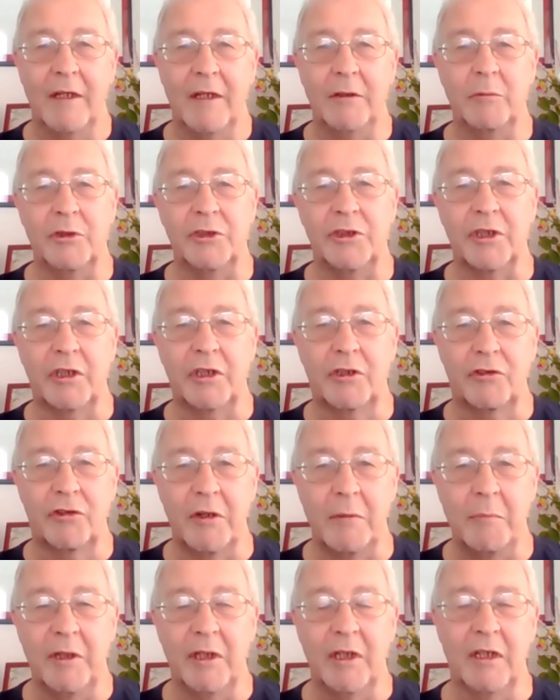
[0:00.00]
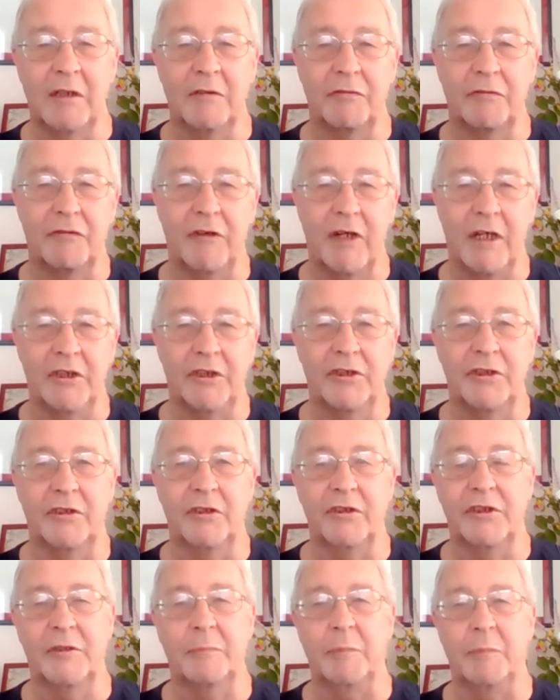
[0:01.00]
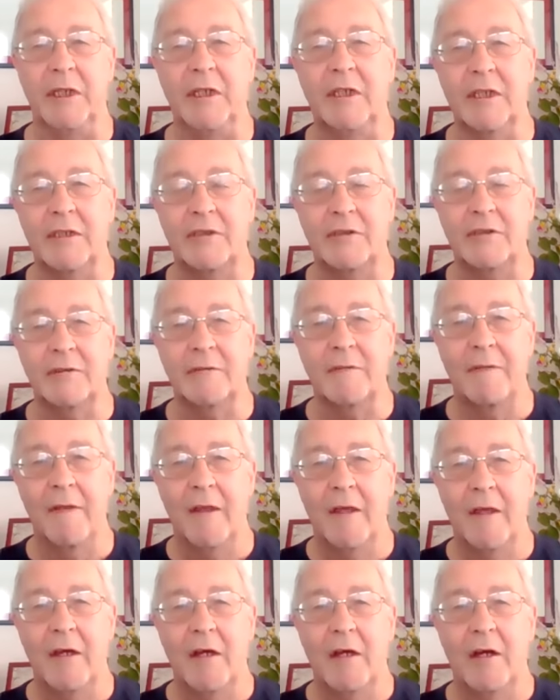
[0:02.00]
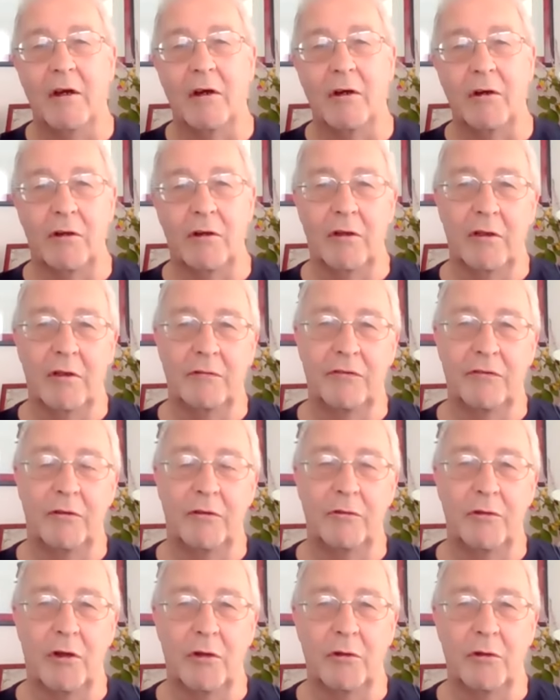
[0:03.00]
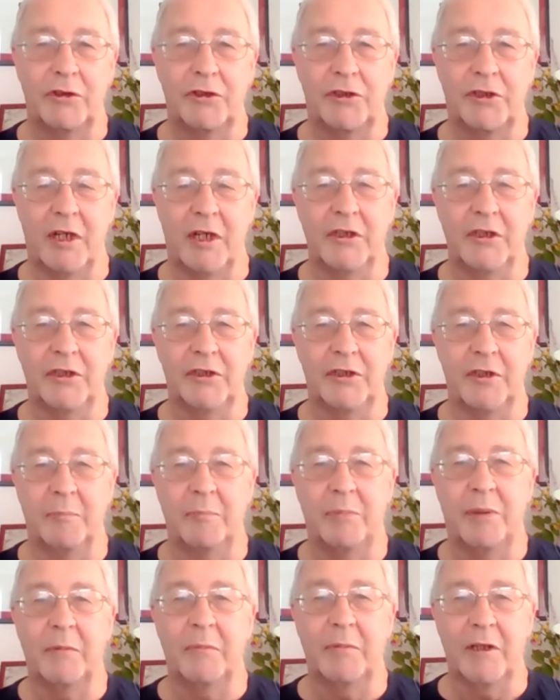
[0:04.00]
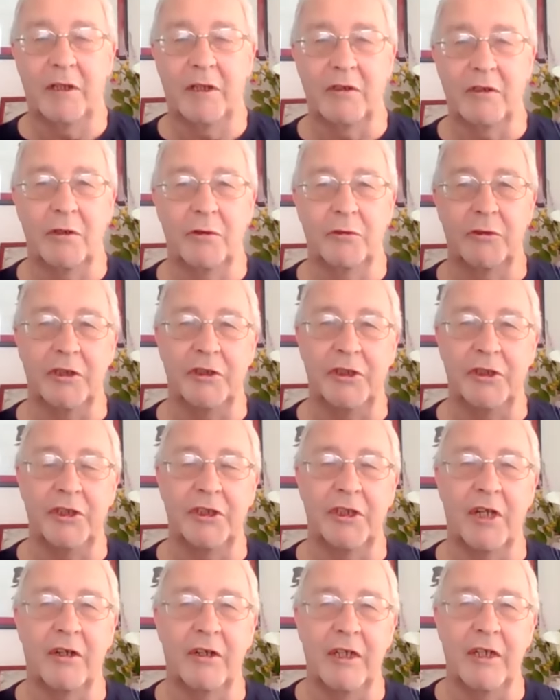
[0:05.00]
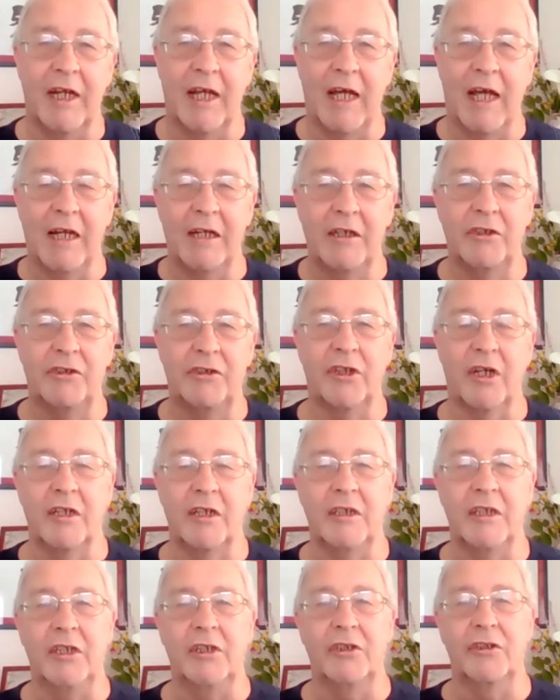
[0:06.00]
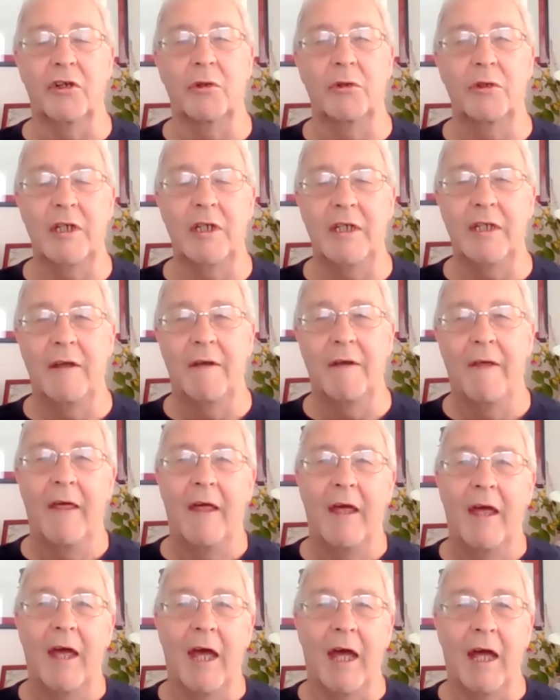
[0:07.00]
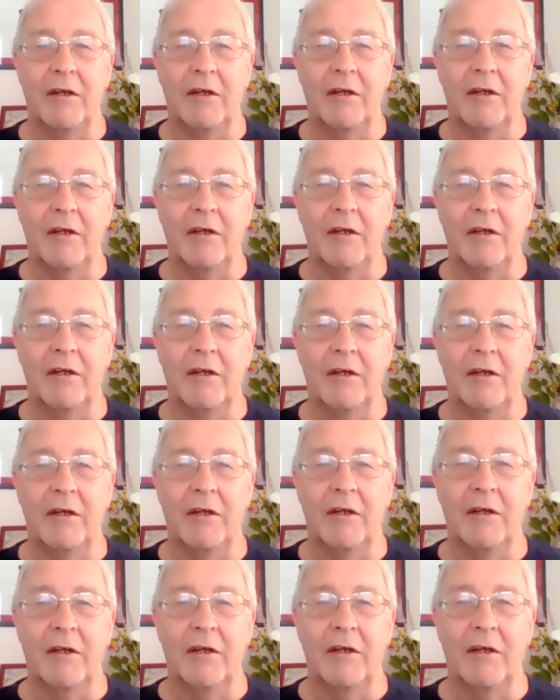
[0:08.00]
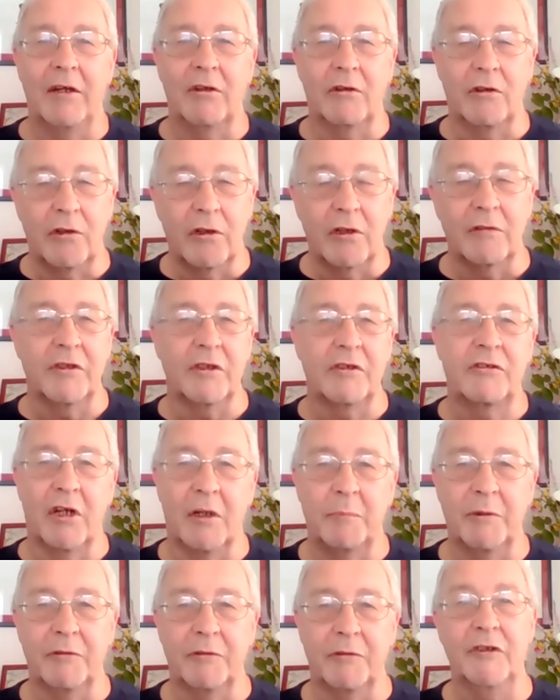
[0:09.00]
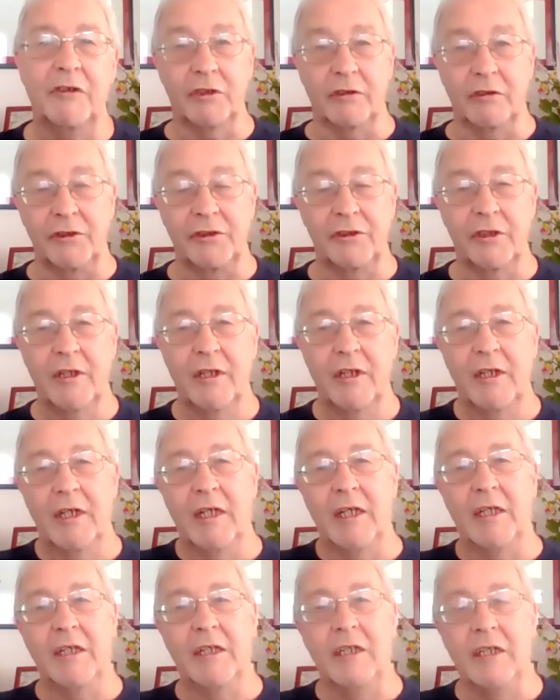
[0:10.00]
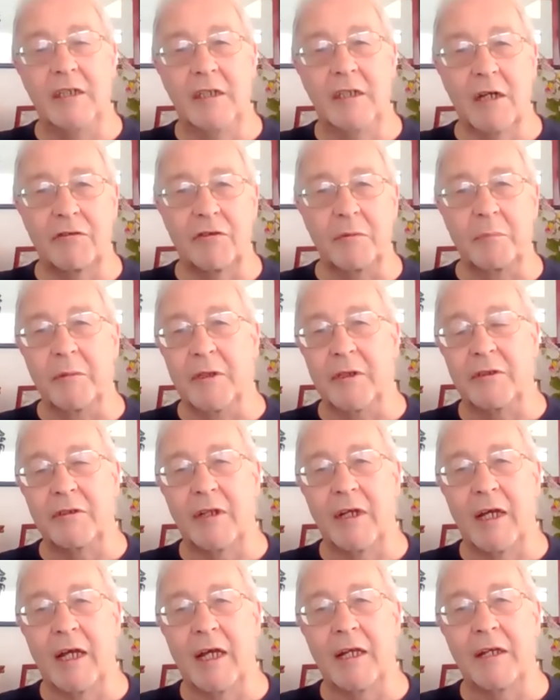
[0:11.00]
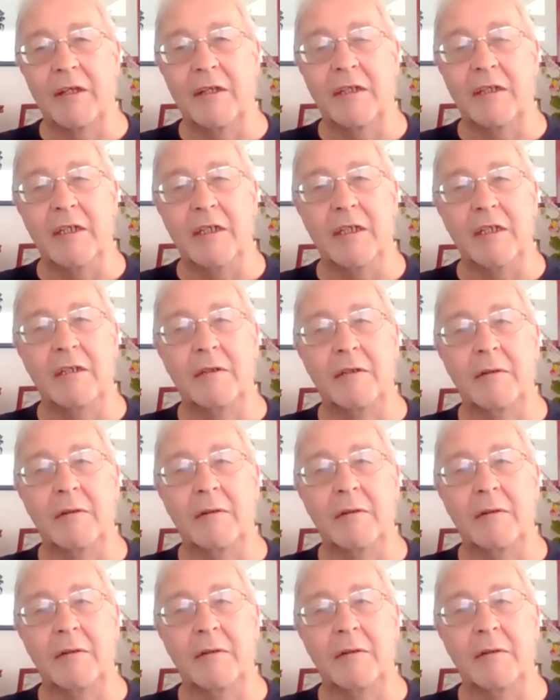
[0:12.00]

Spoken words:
It was a criminal offence to speak it. All of the road signs and public notices are in Han Chinese only, and all of the top officials in the government and the